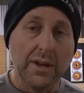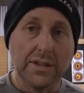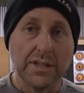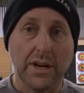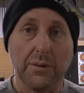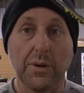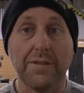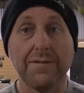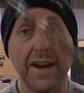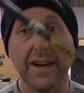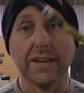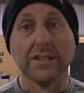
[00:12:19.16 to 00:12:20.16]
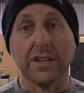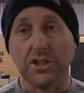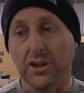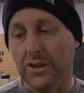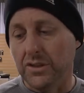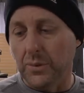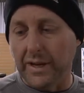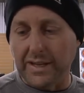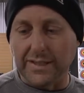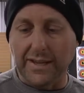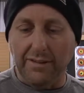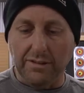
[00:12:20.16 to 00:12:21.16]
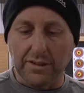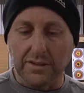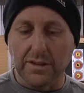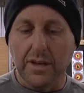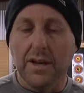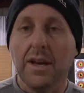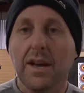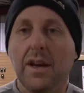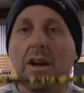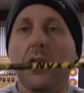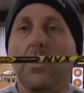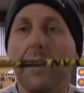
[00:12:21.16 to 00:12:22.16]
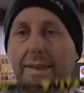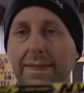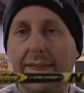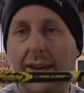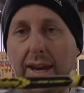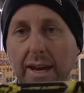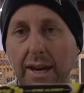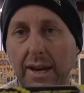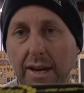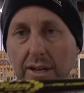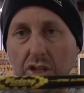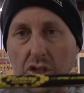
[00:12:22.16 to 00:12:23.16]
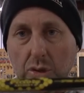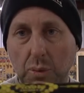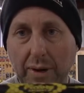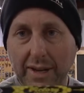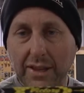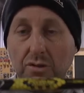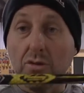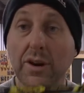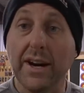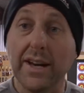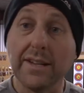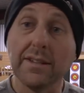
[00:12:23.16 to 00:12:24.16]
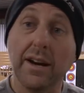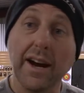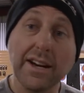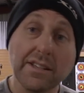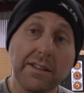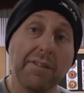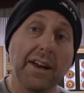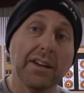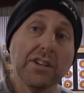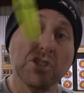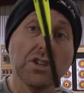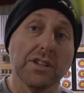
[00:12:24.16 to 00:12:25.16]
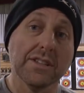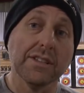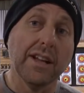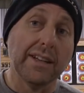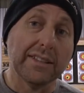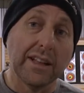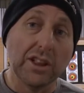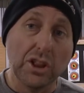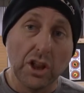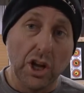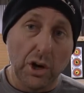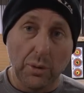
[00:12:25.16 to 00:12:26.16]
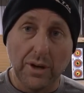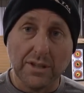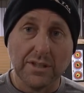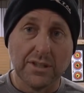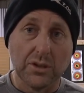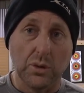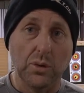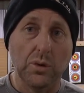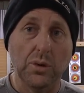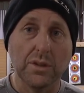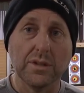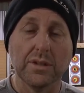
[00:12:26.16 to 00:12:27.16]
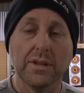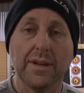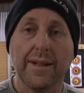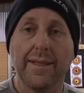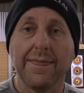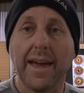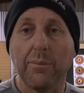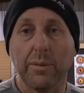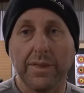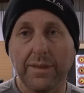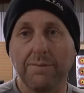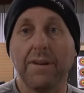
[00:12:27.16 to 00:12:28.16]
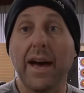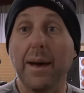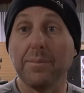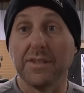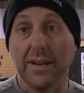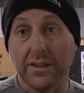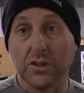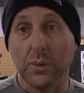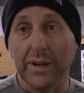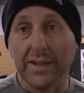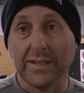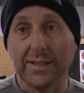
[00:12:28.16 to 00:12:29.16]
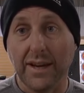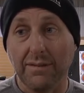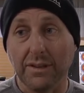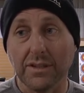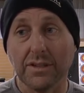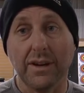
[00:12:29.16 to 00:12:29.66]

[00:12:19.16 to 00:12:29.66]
So with Vegas, I shot the 27s. With the 23s, I actually found I shot slightly lower scores than with the VAPs and the 27s.